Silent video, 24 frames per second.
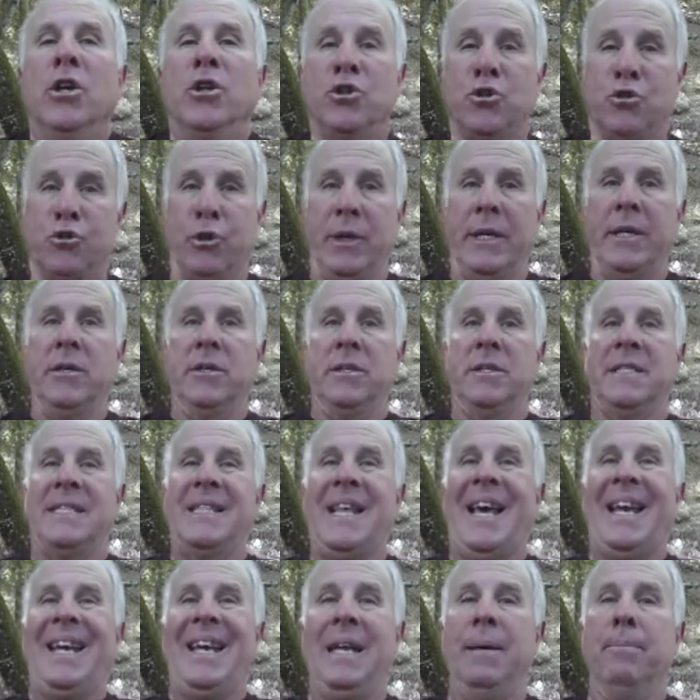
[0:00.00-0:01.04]
triggers
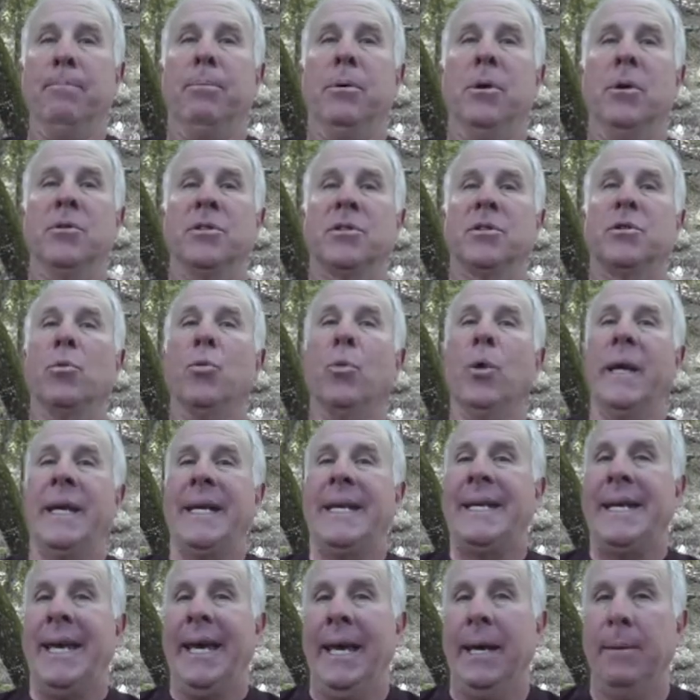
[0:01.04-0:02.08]
that impulse to want to
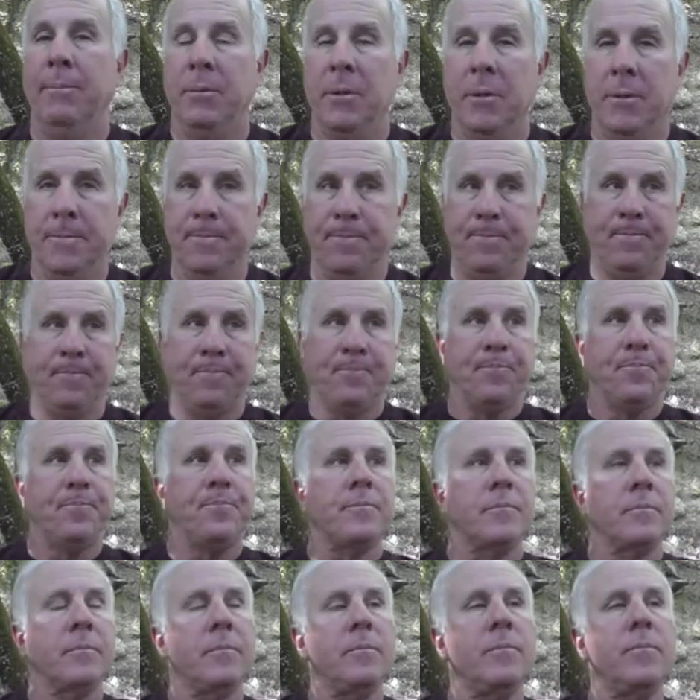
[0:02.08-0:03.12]
gamble.
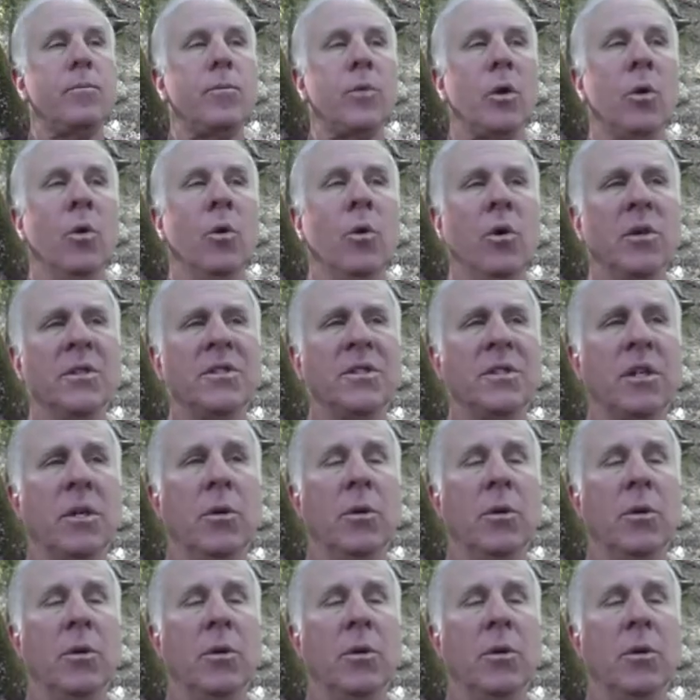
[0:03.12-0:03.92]
Also,